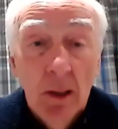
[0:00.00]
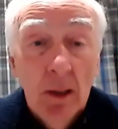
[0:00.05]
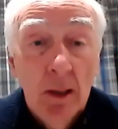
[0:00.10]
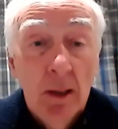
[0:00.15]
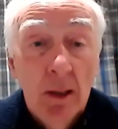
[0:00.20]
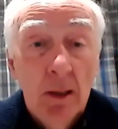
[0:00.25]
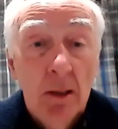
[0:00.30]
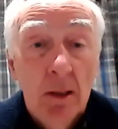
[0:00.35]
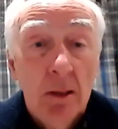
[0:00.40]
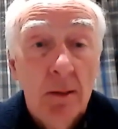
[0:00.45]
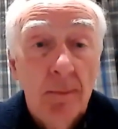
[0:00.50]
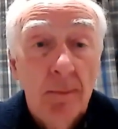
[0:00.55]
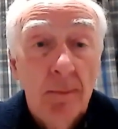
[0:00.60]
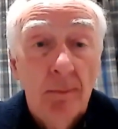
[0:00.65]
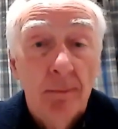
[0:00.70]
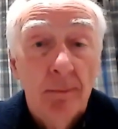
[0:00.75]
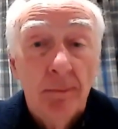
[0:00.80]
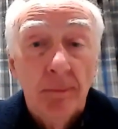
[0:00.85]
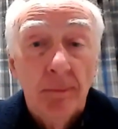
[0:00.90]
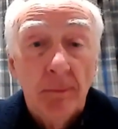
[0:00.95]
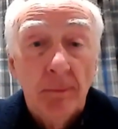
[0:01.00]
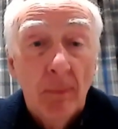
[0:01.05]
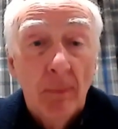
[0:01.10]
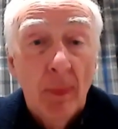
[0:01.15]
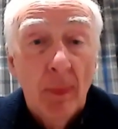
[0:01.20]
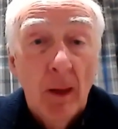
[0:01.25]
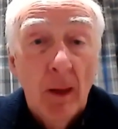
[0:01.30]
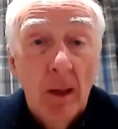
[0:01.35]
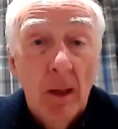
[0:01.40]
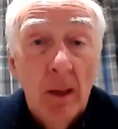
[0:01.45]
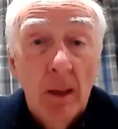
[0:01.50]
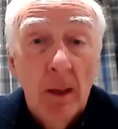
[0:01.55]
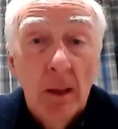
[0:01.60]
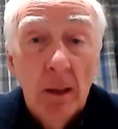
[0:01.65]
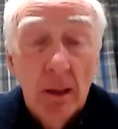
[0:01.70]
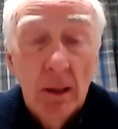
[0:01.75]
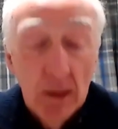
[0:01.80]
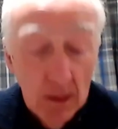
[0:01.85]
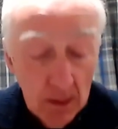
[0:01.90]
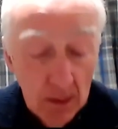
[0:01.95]
And
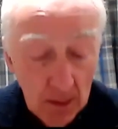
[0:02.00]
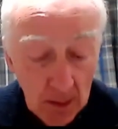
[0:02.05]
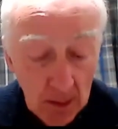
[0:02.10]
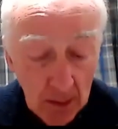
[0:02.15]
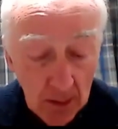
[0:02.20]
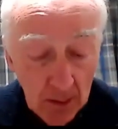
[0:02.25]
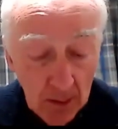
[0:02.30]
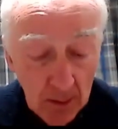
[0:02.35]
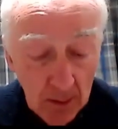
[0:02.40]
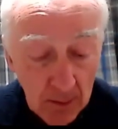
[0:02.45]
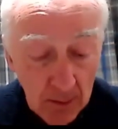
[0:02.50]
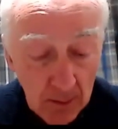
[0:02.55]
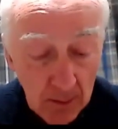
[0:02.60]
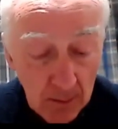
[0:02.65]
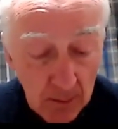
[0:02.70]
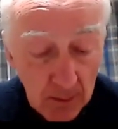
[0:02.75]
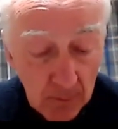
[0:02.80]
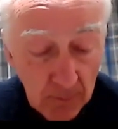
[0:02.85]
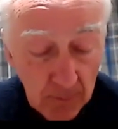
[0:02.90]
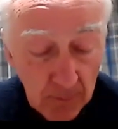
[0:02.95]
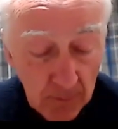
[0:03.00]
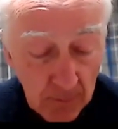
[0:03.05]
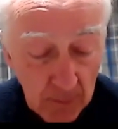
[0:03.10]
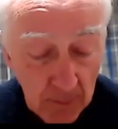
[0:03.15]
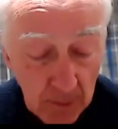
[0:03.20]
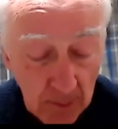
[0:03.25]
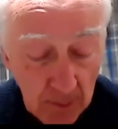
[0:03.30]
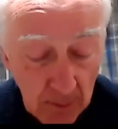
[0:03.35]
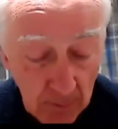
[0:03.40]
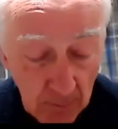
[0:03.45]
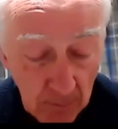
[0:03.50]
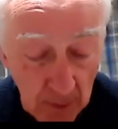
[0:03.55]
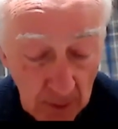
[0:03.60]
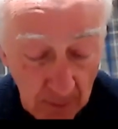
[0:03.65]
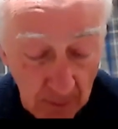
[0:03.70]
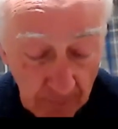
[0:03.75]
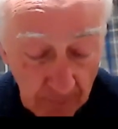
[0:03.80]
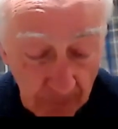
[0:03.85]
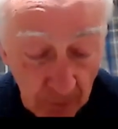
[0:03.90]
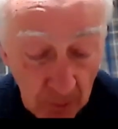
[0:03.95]
in uh,
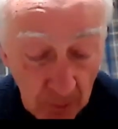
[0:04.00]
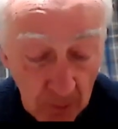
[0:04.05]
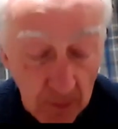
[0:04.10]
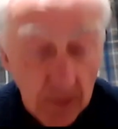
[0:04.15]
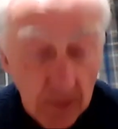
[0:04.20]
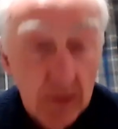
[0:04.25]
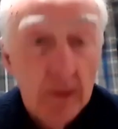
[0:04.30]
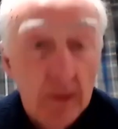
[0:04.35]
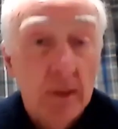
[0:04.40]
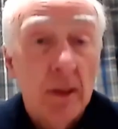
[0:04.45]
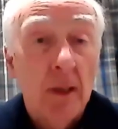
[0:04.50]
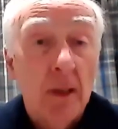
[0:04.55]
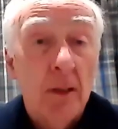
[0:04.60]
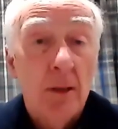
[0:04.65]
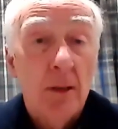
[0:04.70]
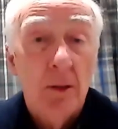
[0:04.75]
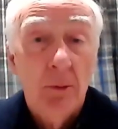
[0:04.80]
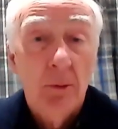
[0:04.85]
Mark 4 10 to